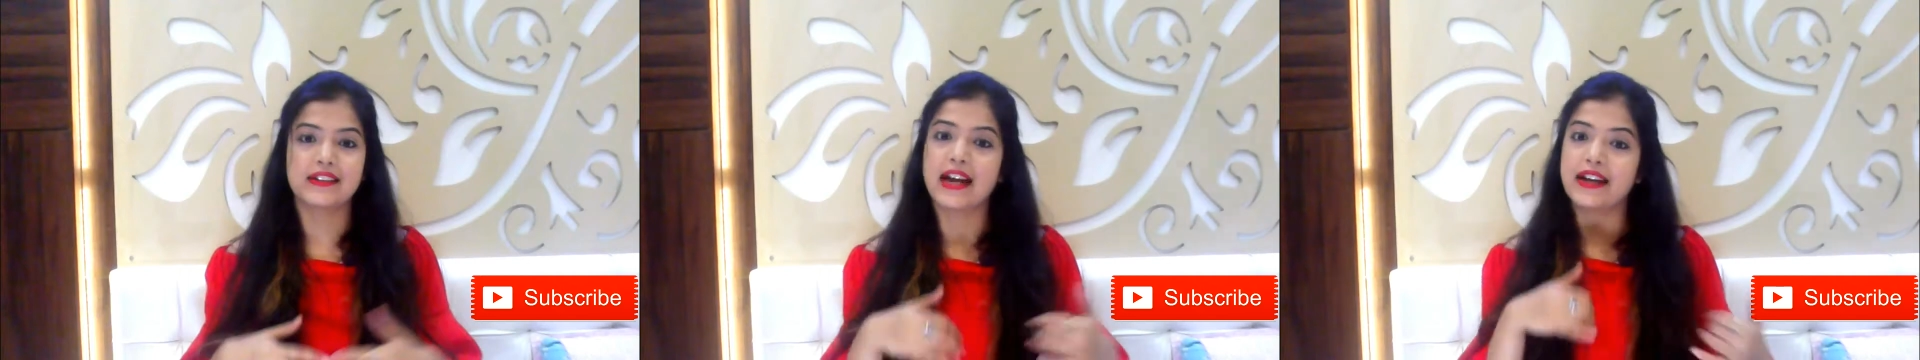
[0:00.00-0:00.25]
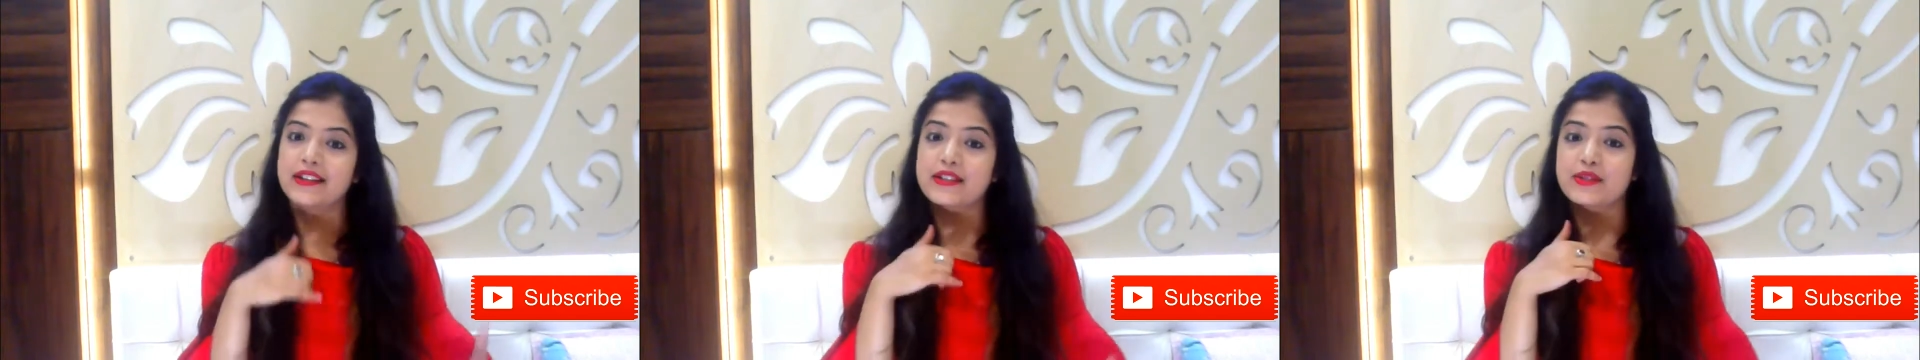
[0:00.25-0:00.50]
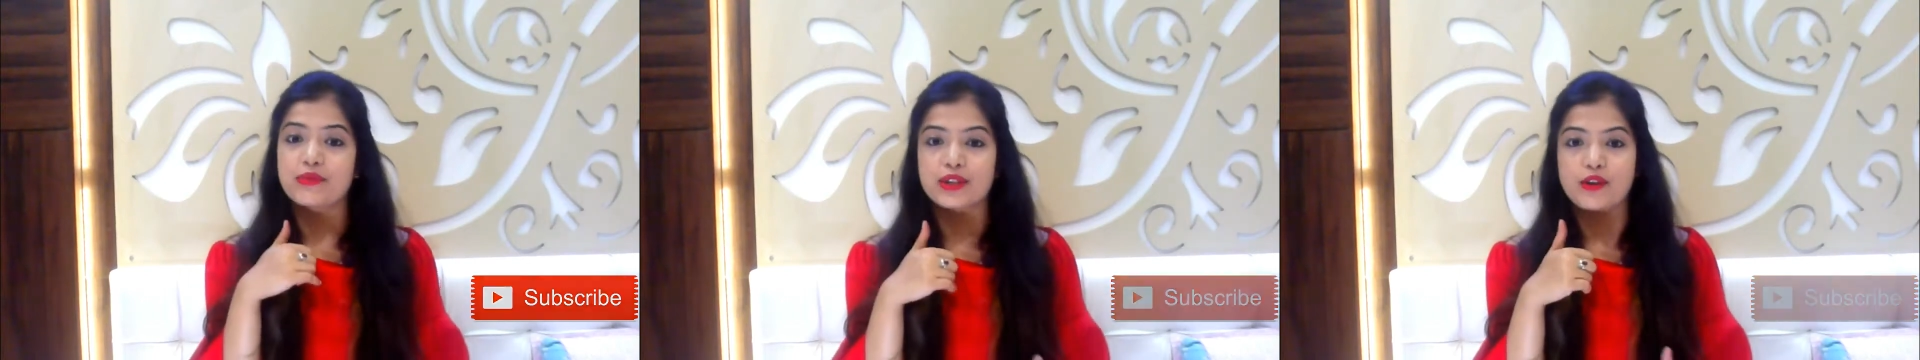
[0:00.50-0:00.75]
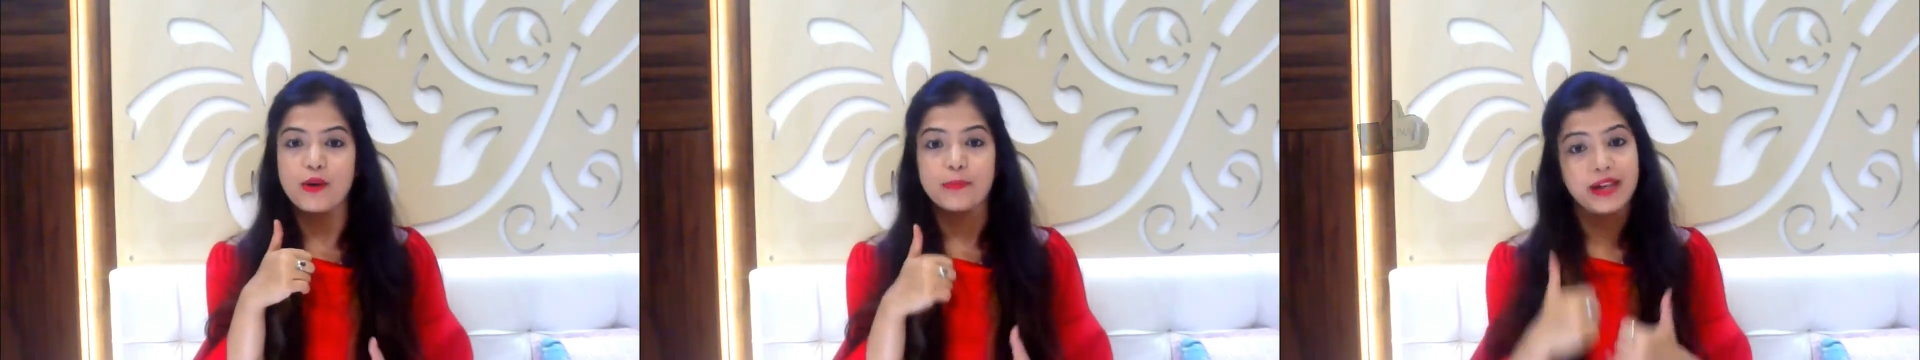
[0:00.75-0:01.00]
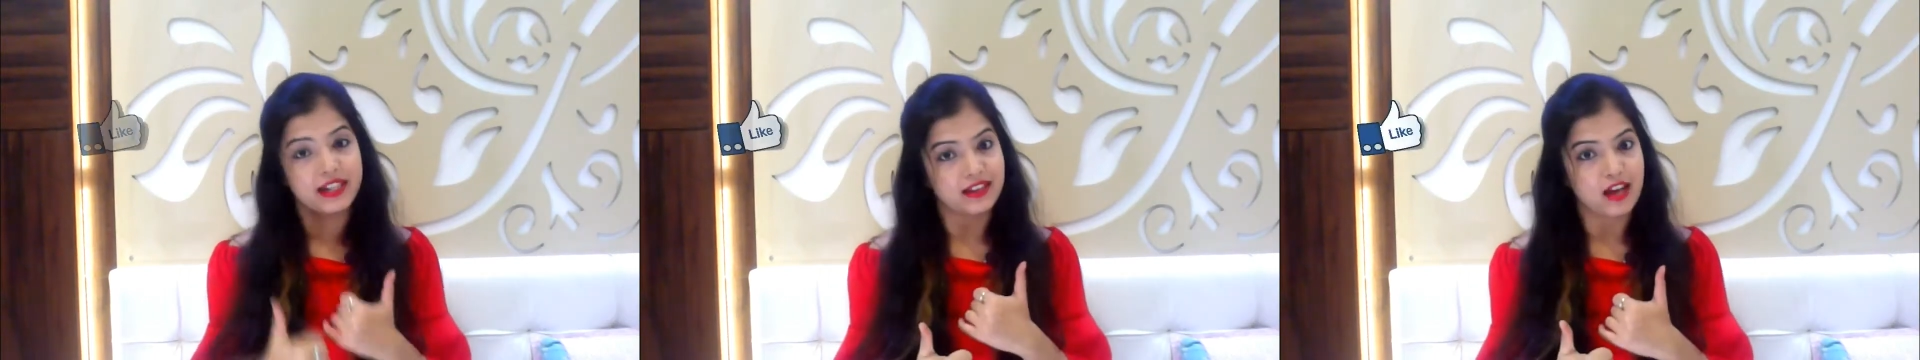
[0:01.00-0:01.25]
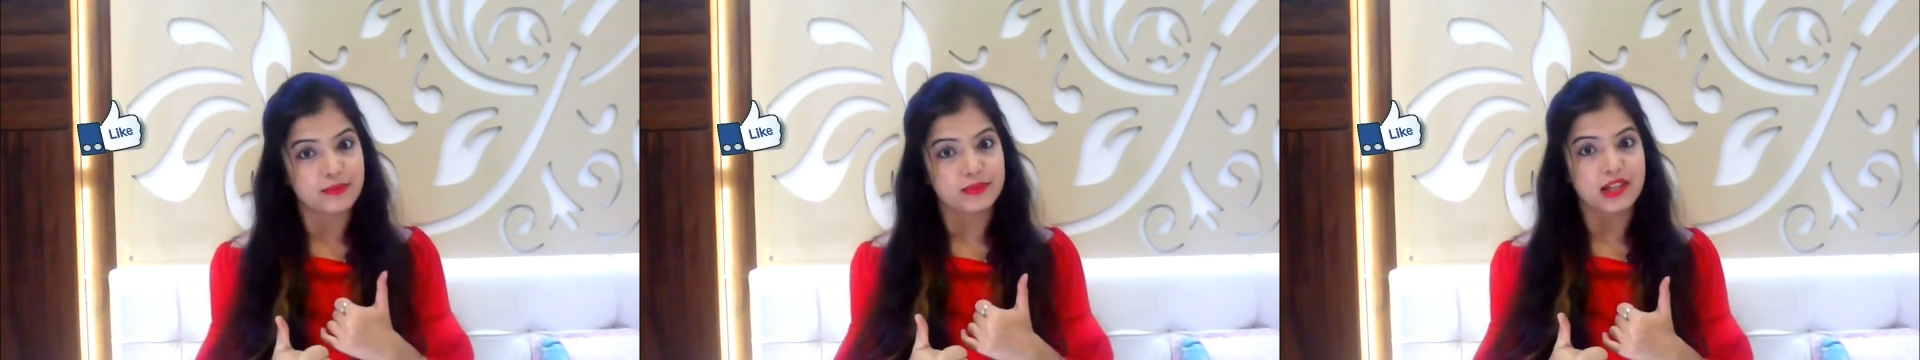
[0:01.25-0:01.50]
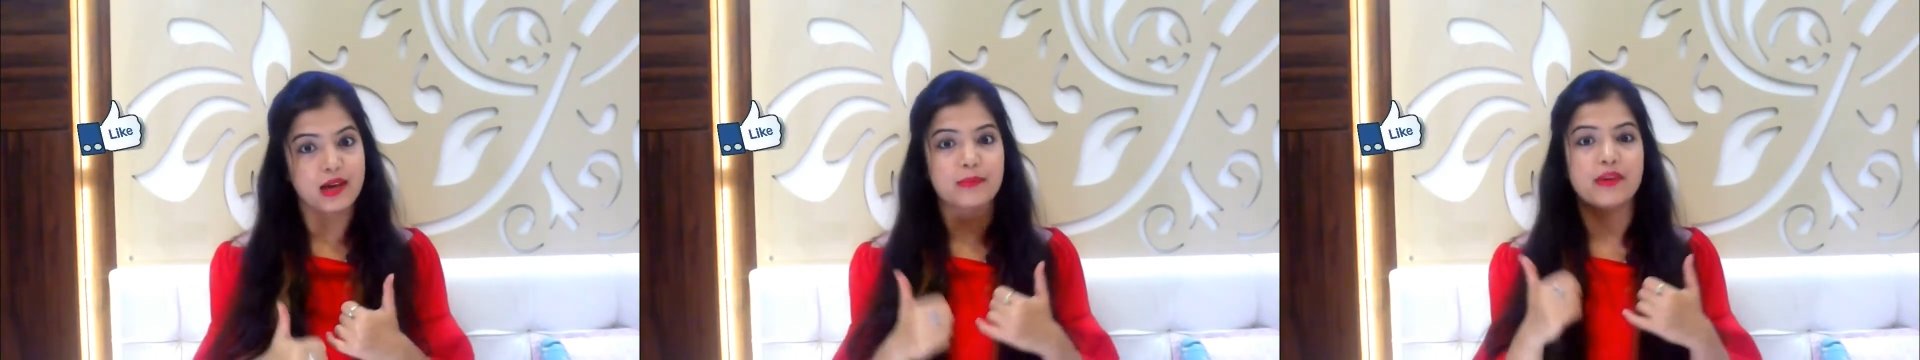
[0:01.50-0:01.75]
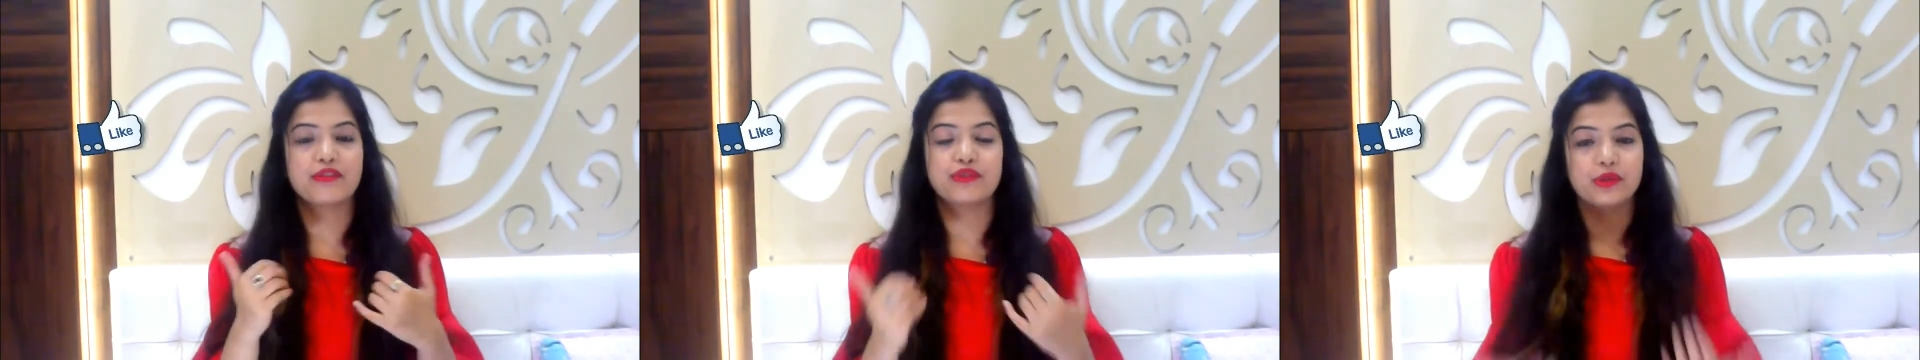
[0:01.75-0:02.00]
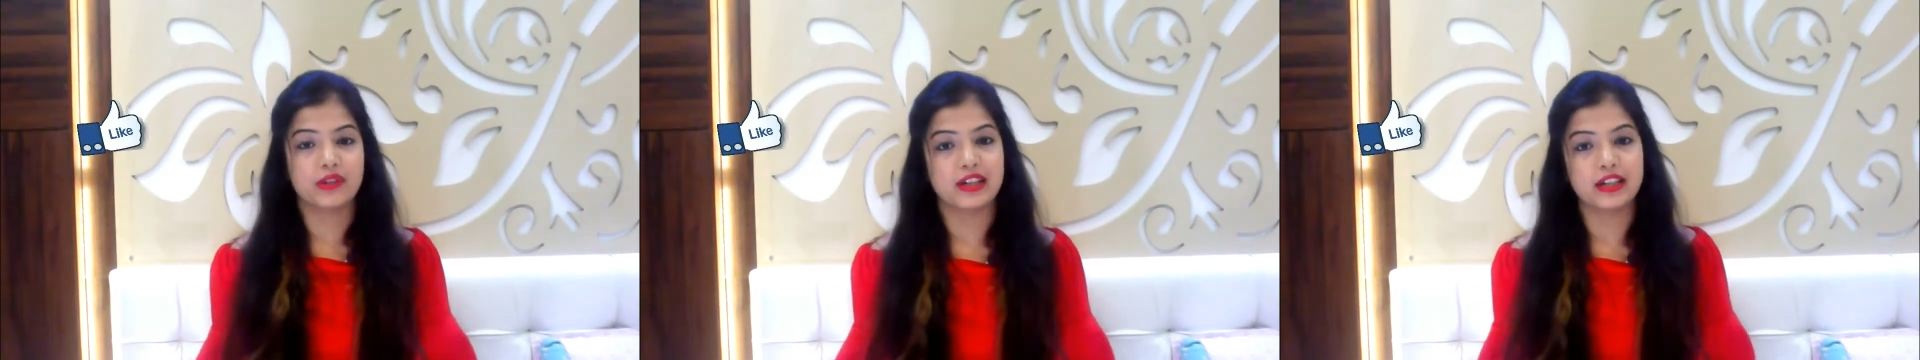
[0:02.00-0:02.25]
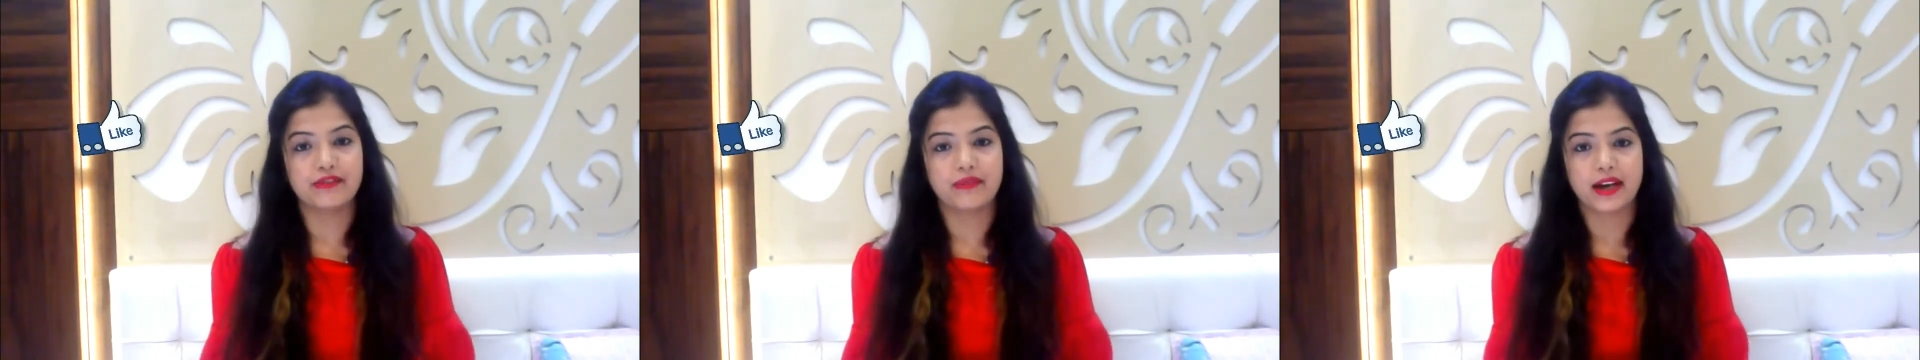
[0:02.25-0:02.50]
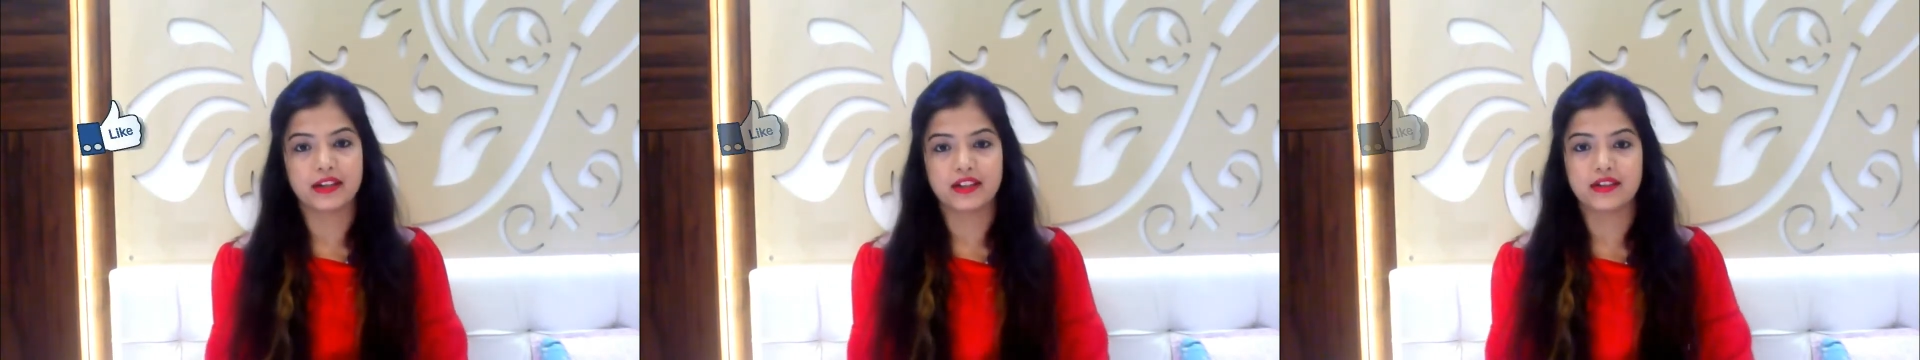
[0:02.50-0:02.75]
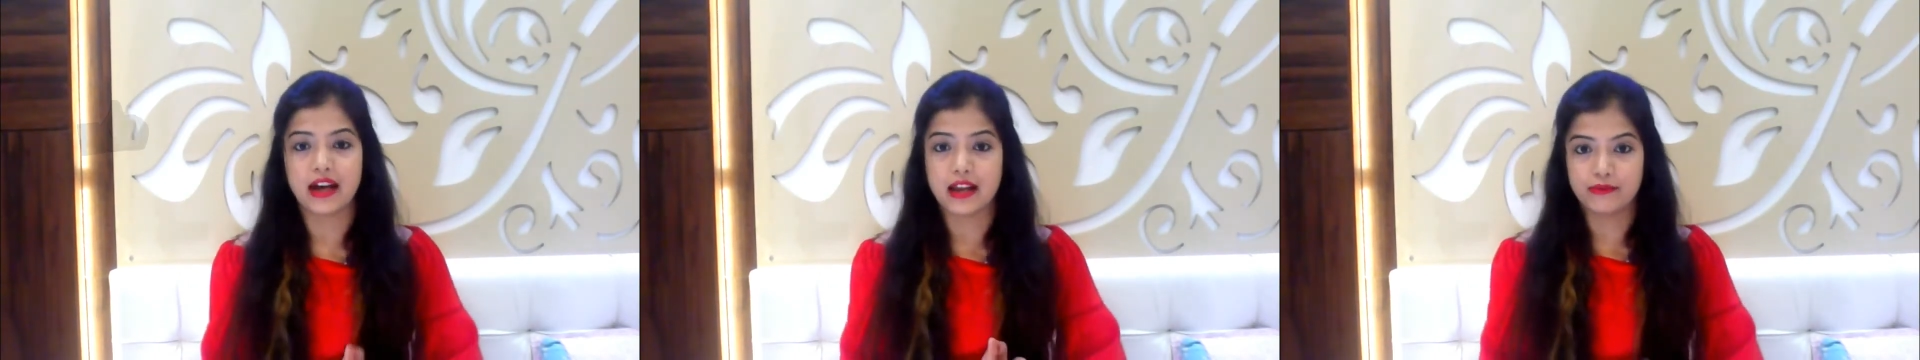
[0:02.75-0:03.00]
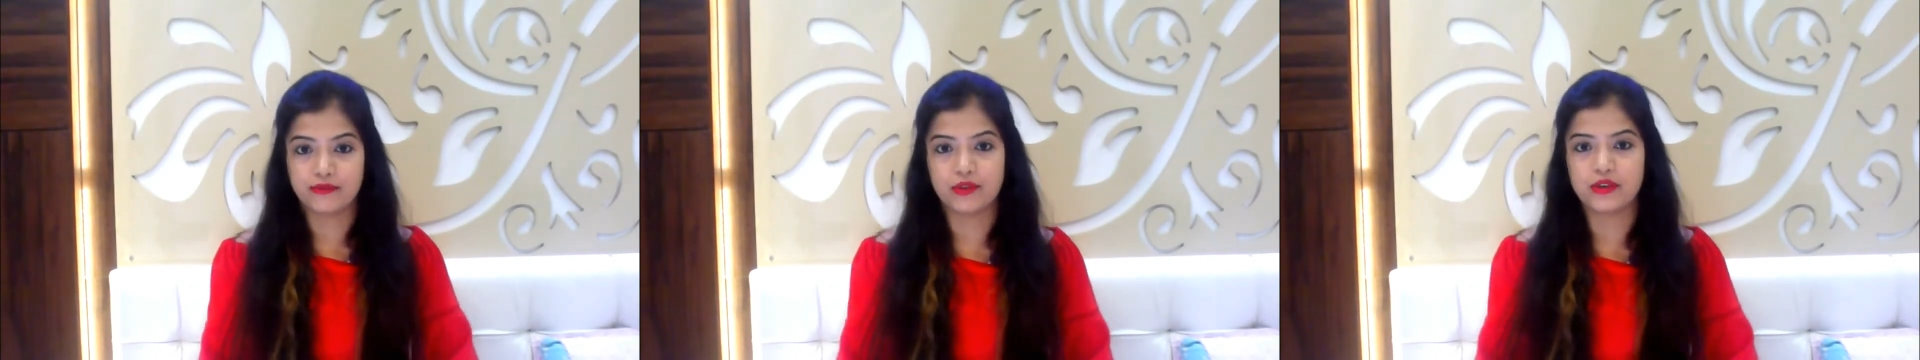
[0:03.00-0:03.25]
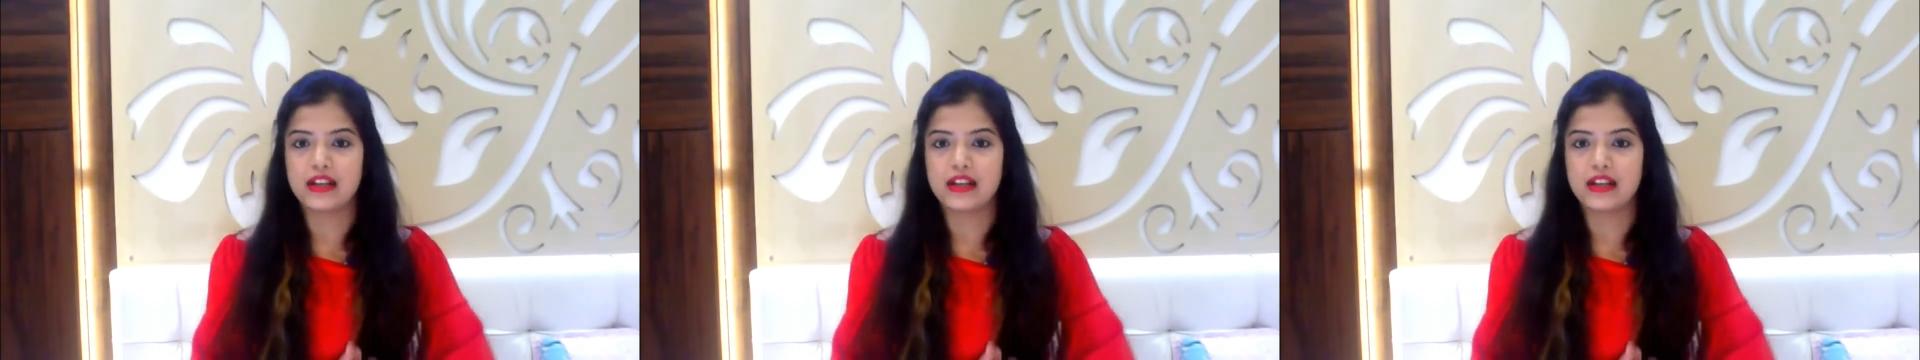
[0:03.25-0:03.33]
get this video a big thumbs up if you really find it helpful.